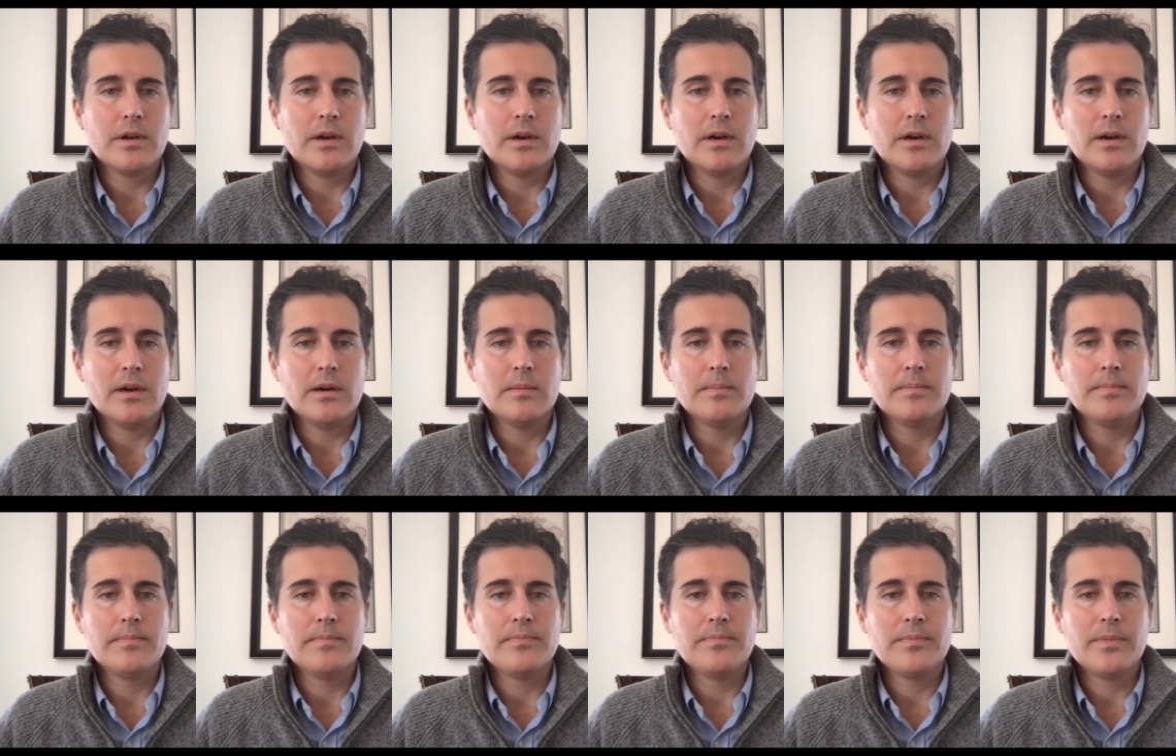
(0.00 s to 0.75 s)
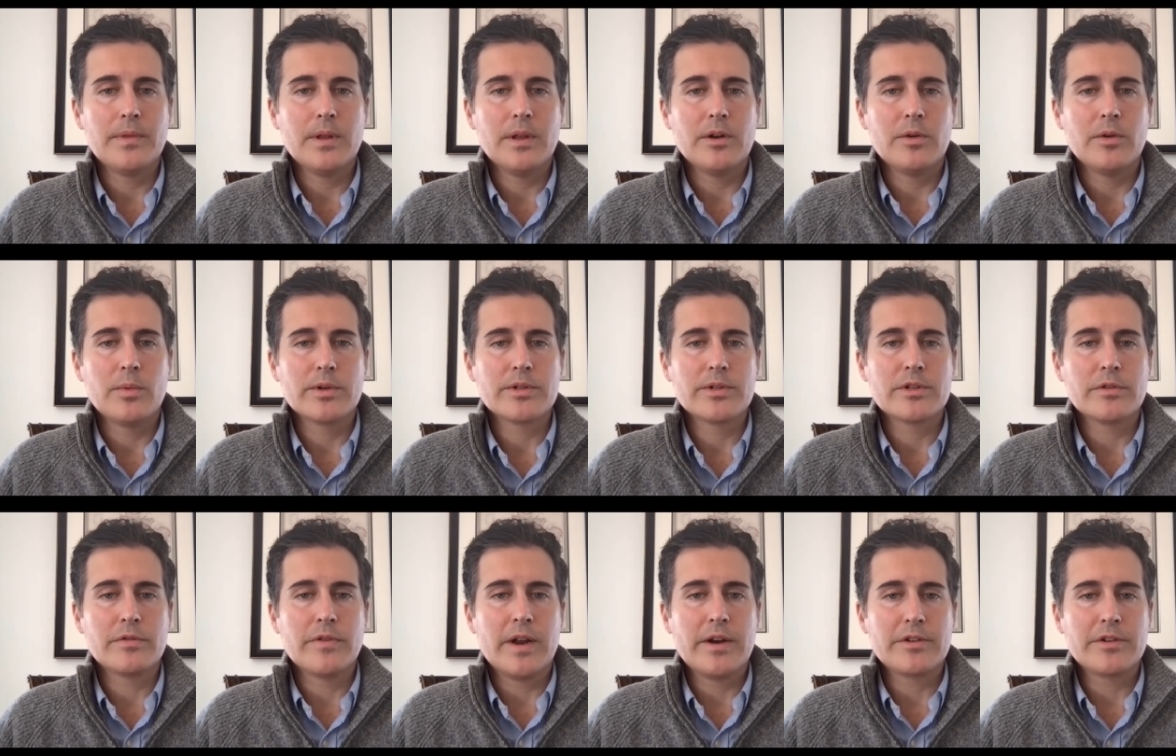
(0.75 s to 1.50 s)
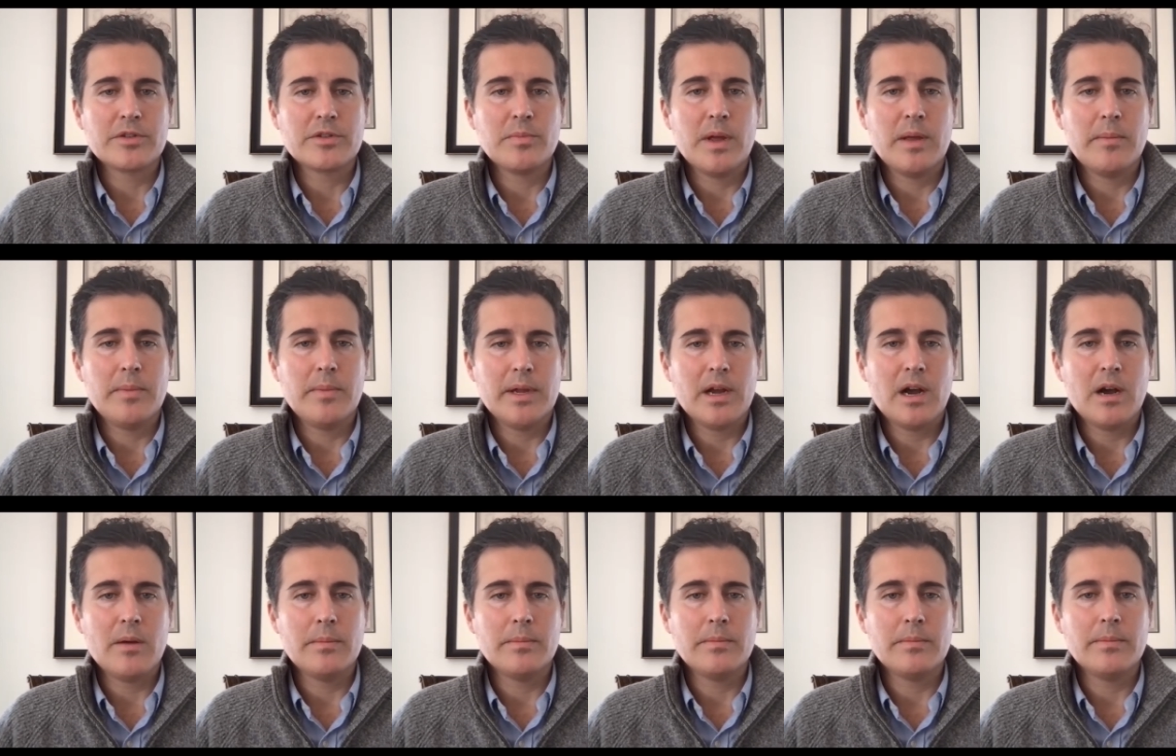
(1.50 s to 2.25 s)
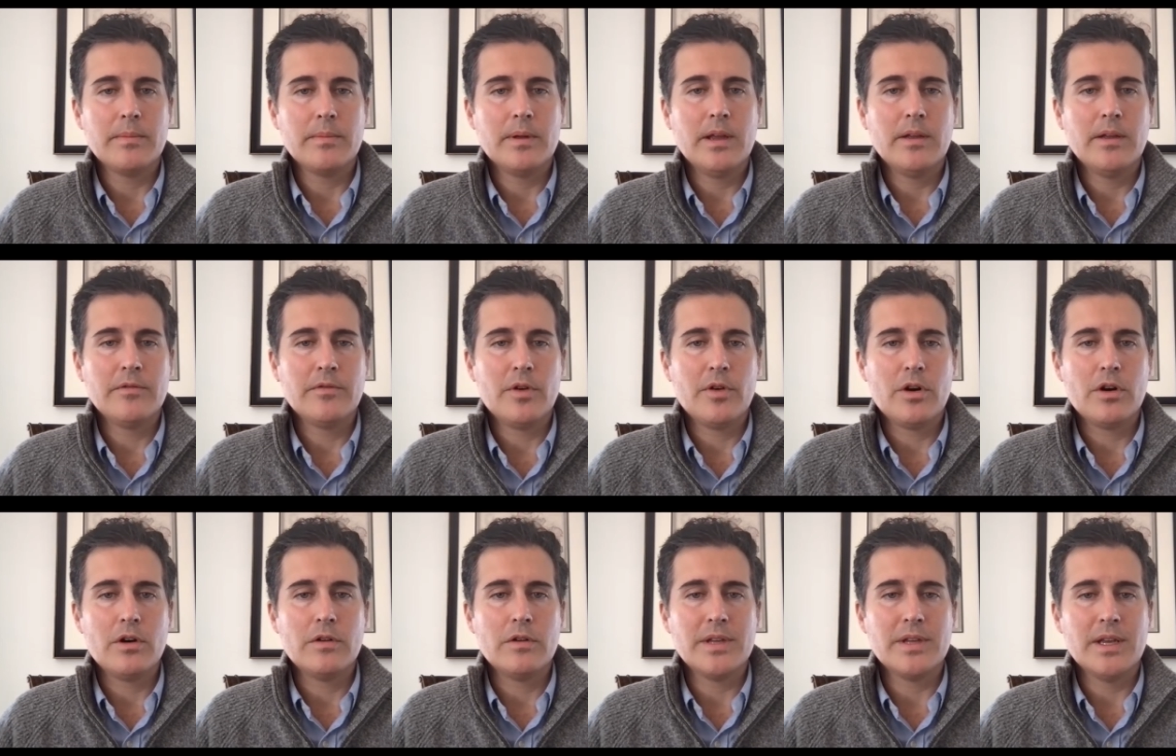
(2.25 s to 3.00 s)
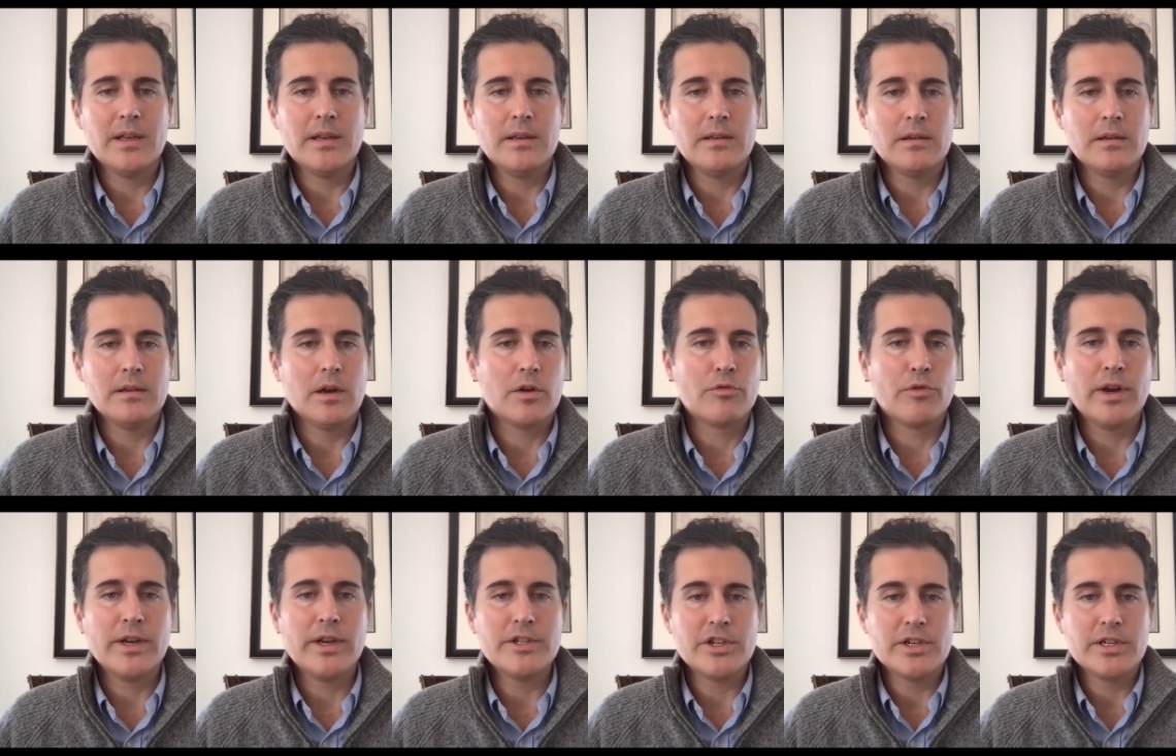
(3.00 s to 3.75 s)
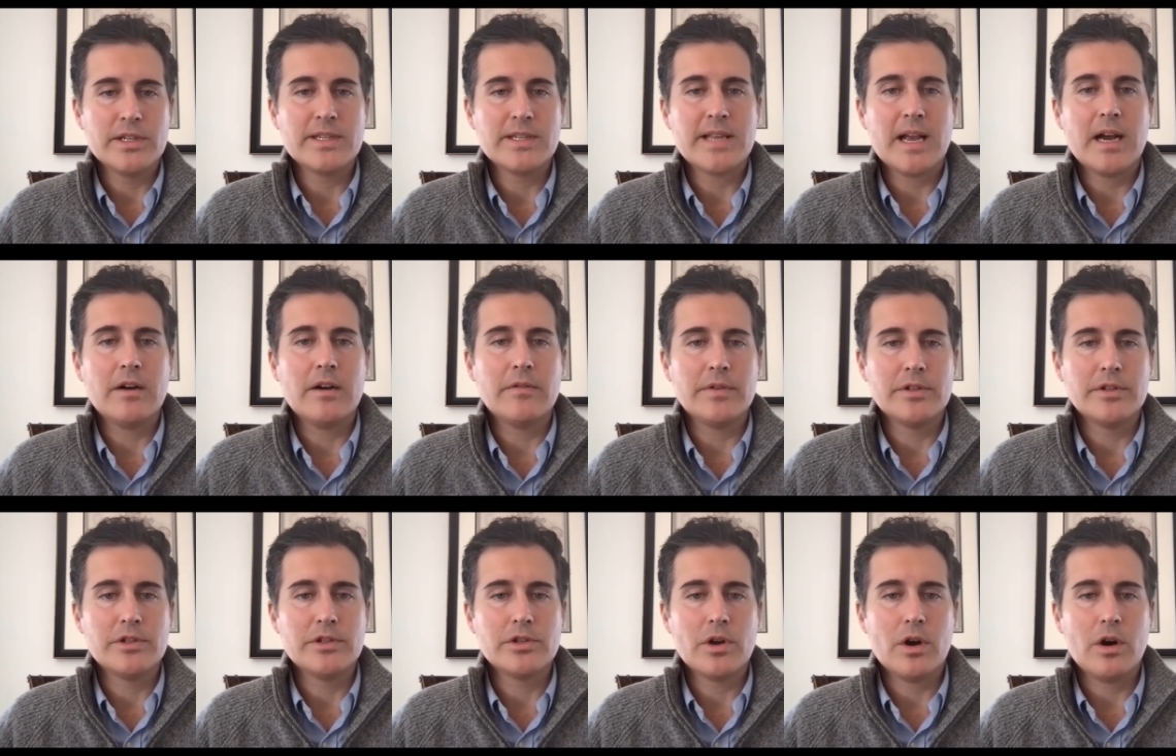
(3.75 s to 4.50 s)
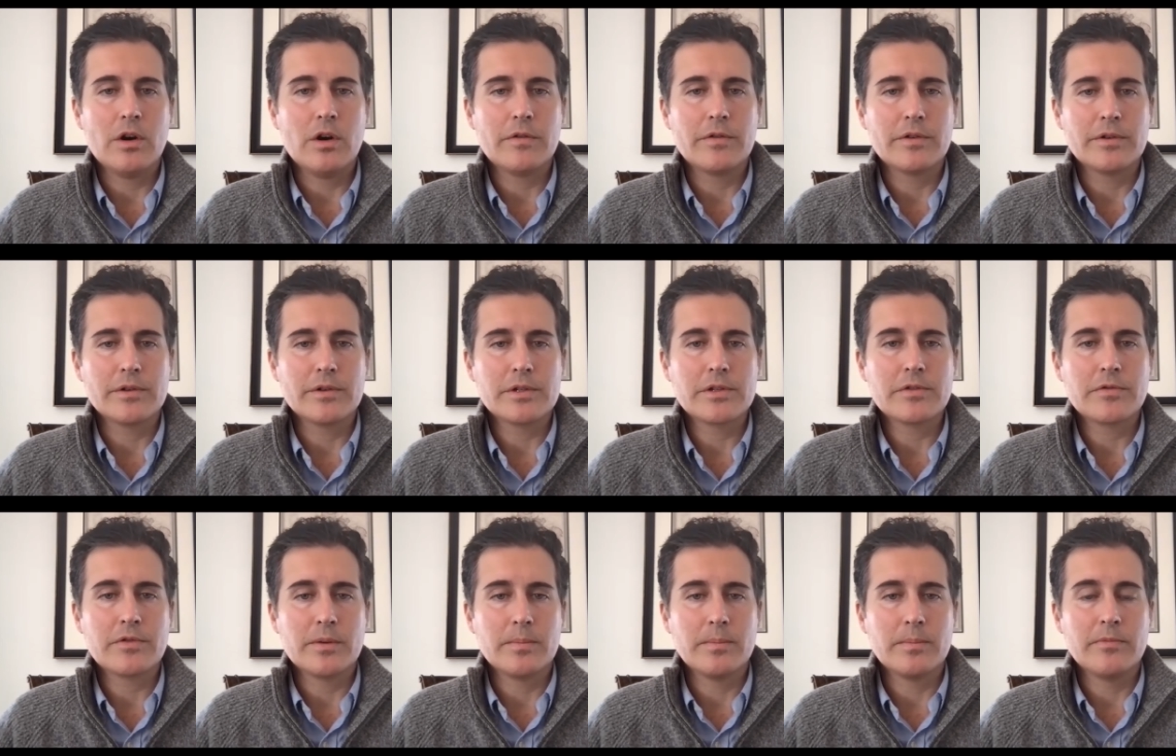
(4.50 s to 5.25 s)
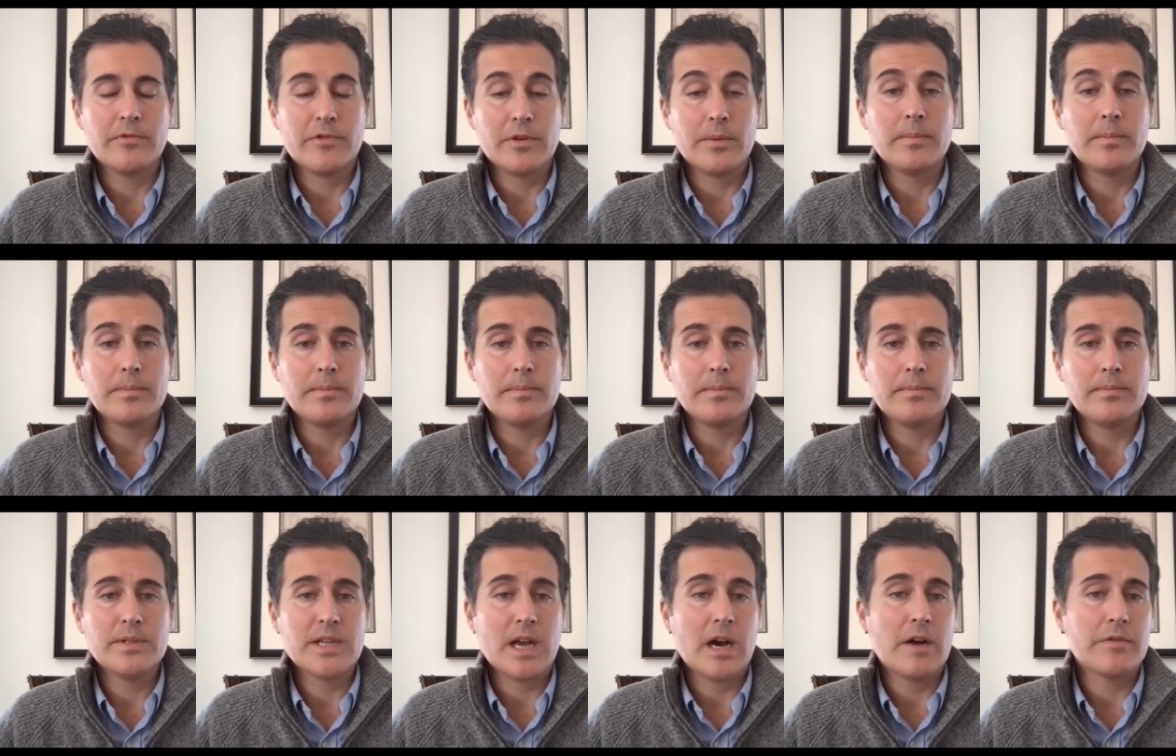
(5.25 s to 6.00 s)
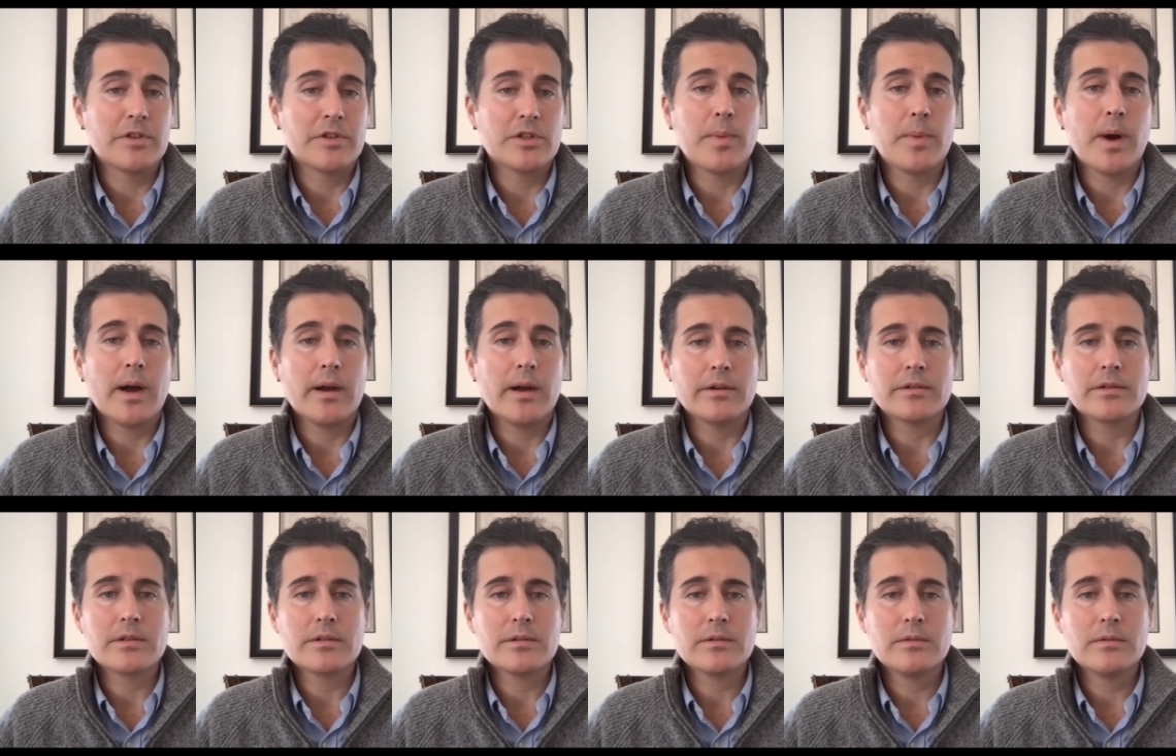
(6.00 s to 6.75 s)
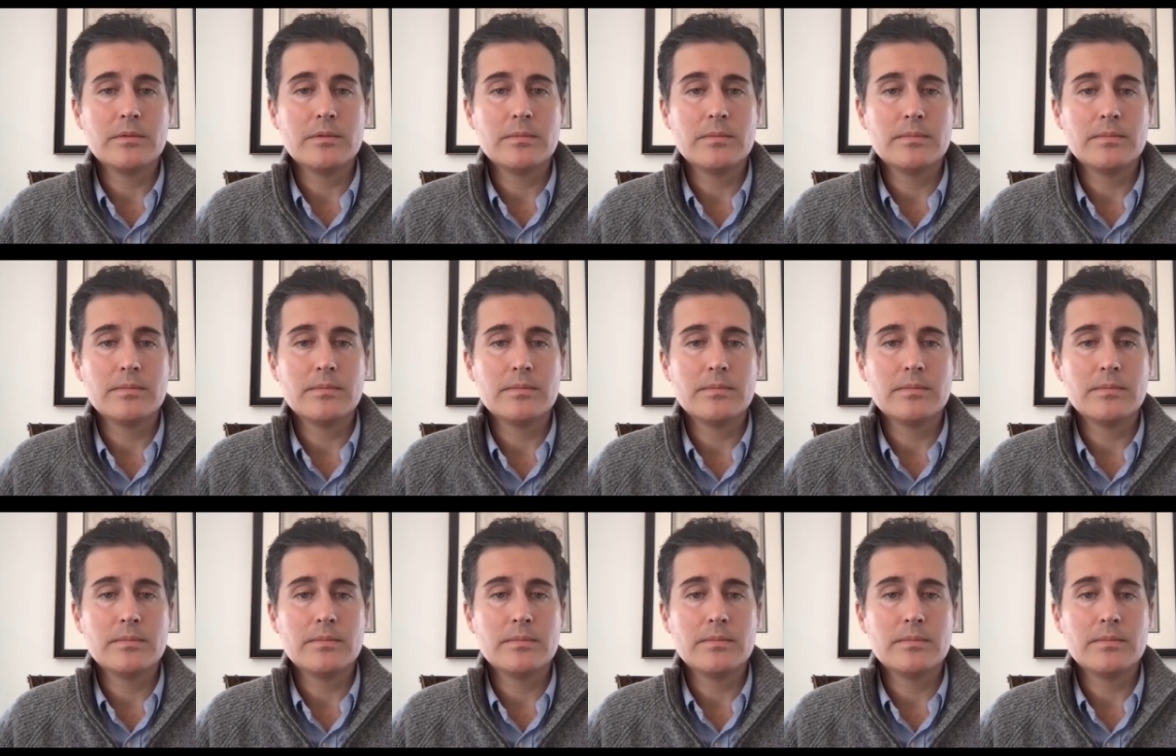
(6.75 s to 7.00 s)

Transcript: you know, where surveyors may become involved in arranging salvage offers from salvage buyers?